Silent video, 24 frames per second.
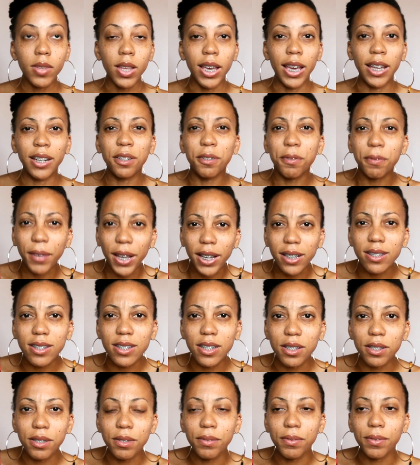and
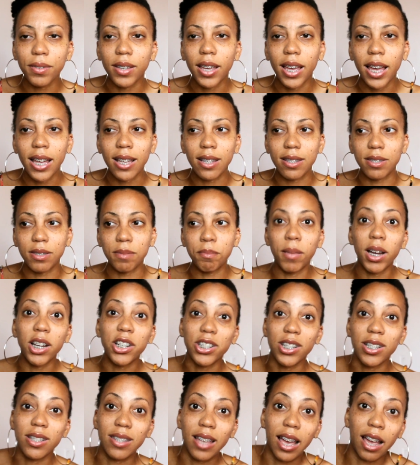effective as
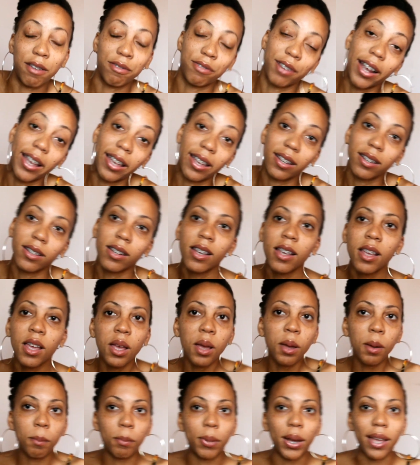much as I write.
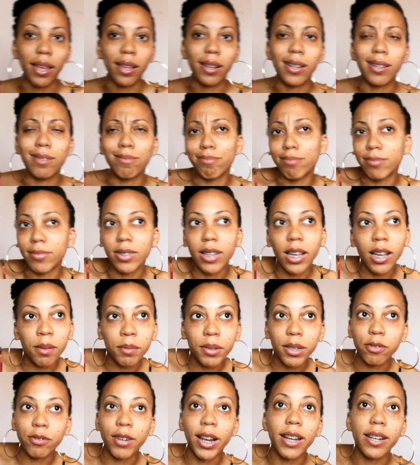But I
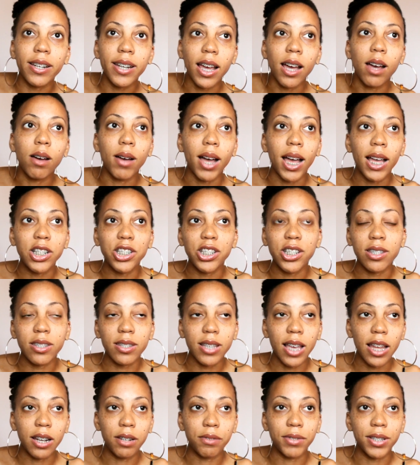mean, right now I
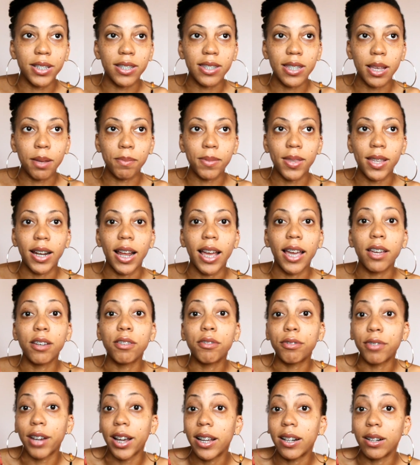just kind of accept that I
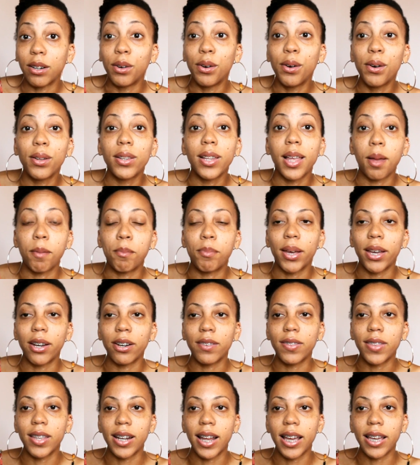can write a whole lot
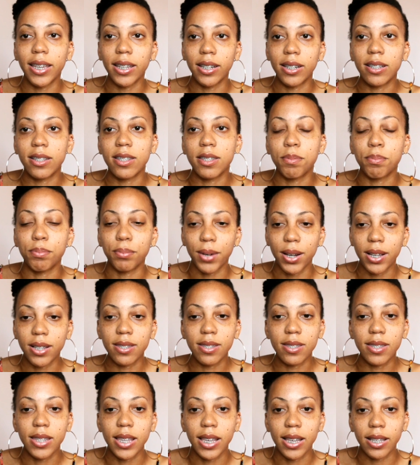better than can
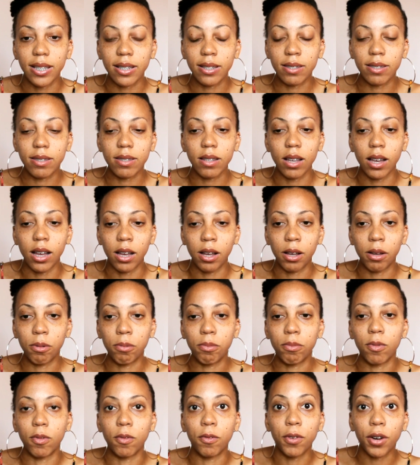express things
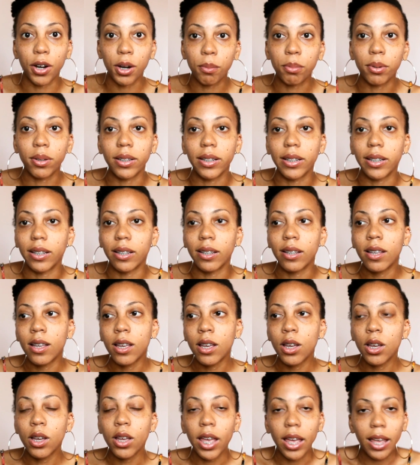um, verbally.
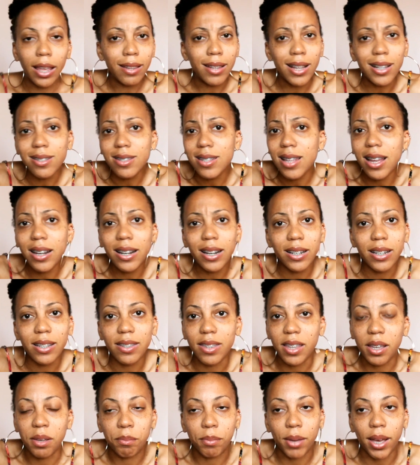And that's not
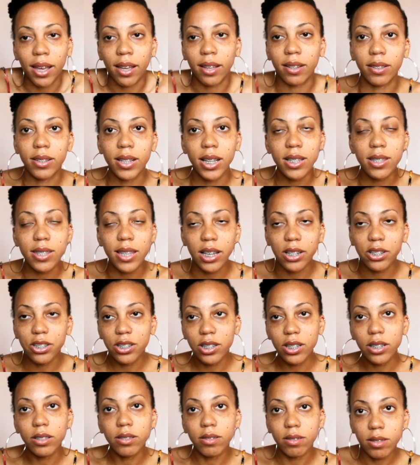anything bad. That's
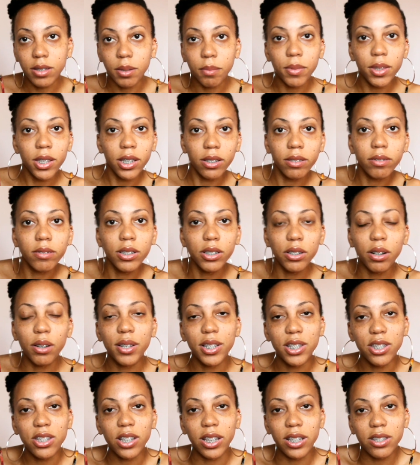actually something, you know,
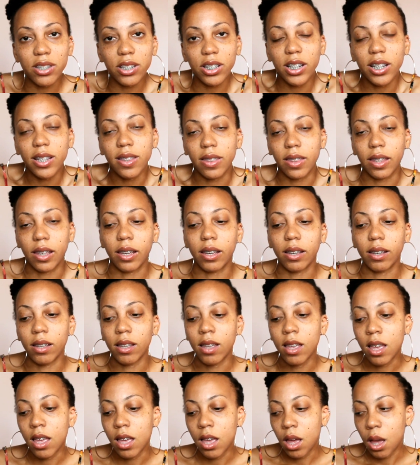it's, it's a good thing.
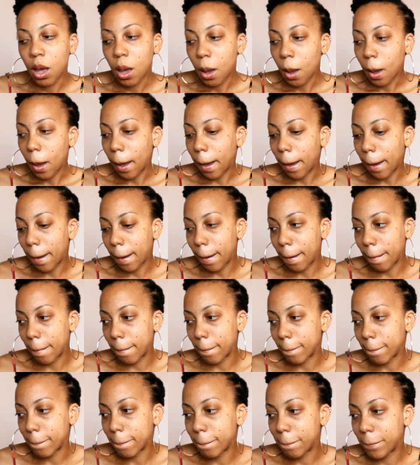
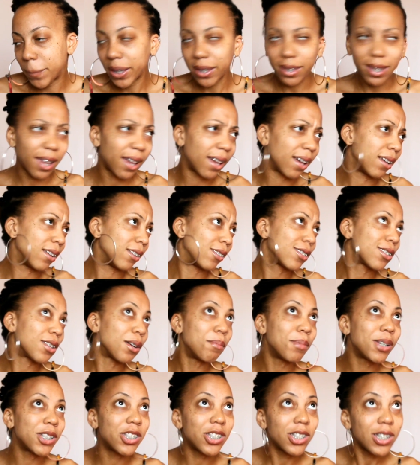Um, but yeah,
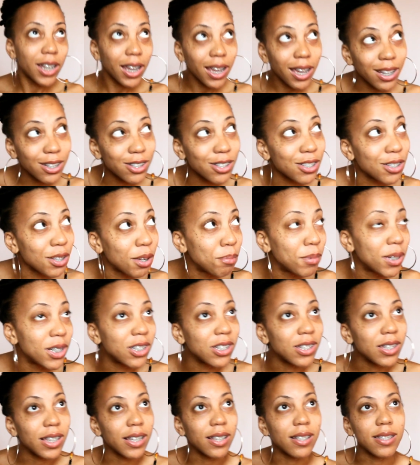so much change, so much
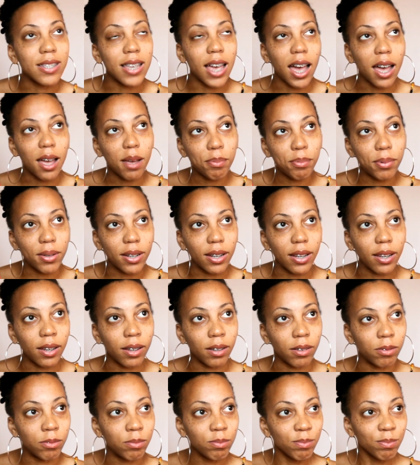things
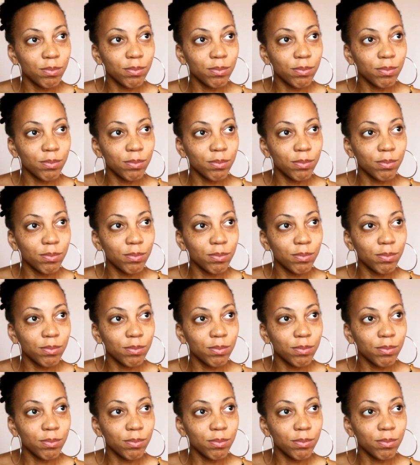happening